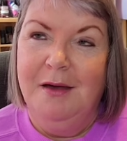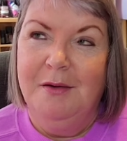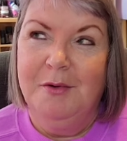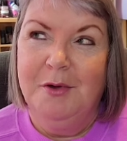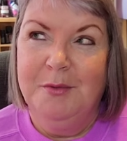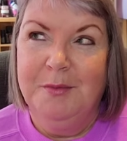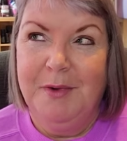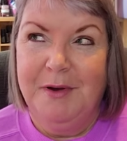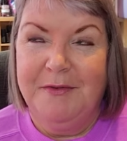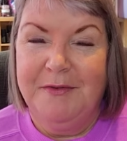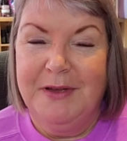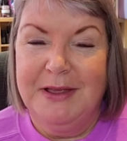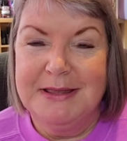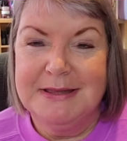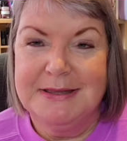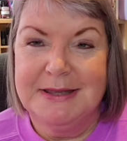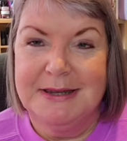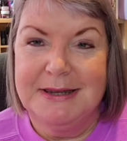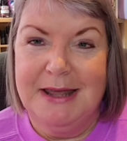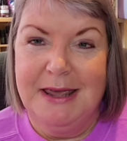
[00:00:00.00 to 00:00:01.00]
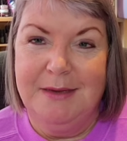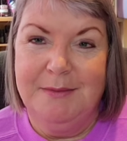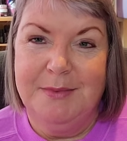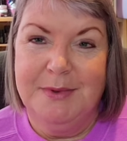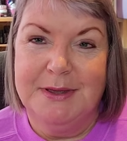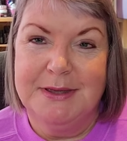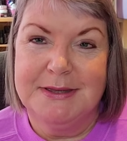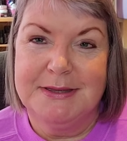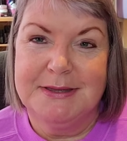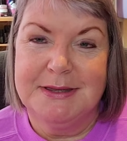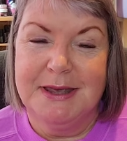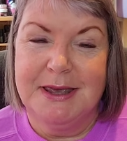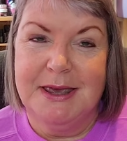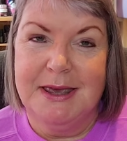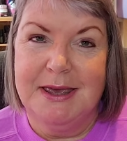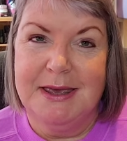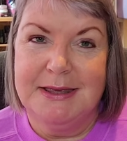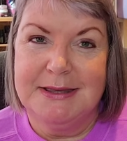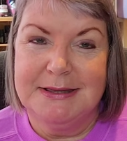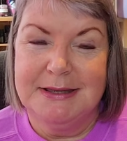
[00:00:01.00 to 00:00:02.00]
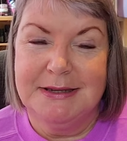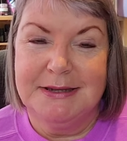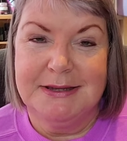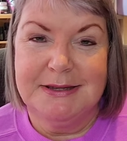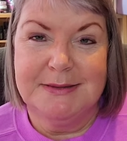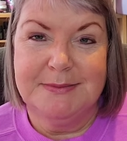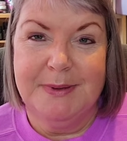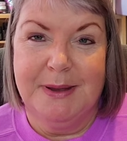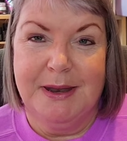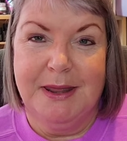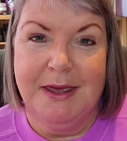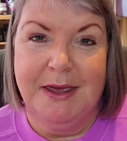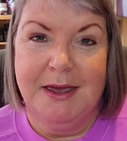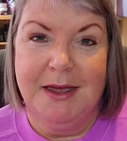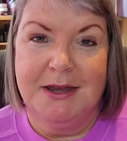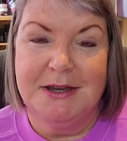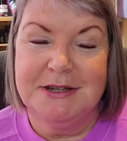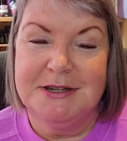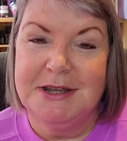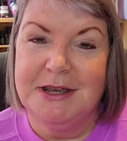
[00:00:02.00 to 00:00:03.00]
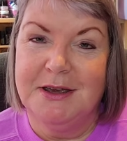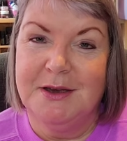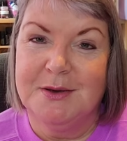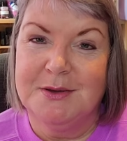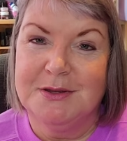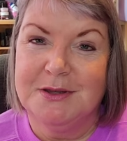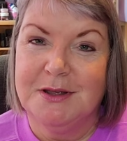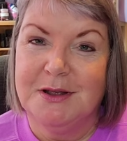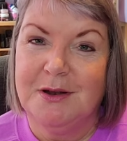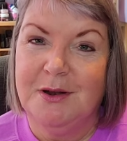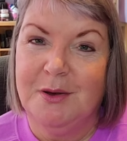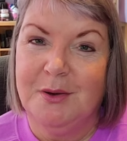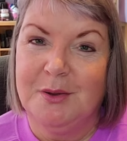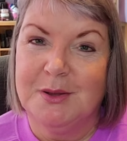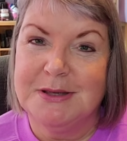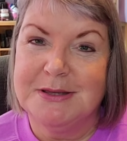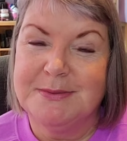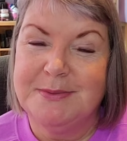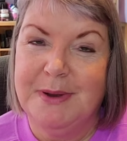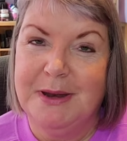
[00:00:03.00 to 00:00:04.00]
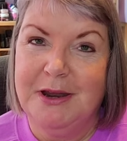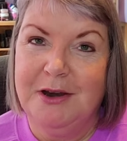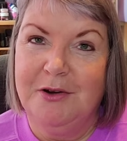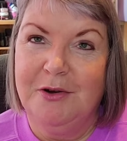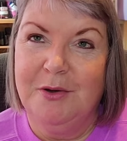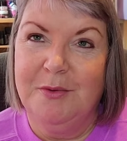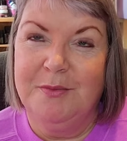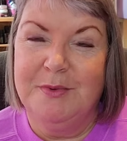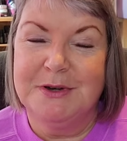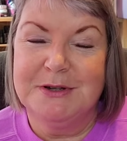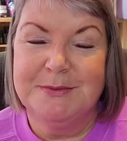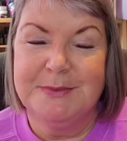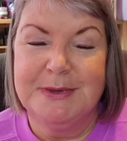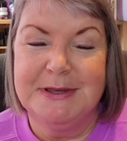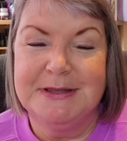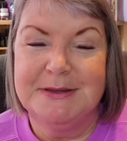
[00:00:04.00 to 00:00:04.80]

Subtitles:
One of my friends and neighbours is into spinning, as she goes to the local spinning group, which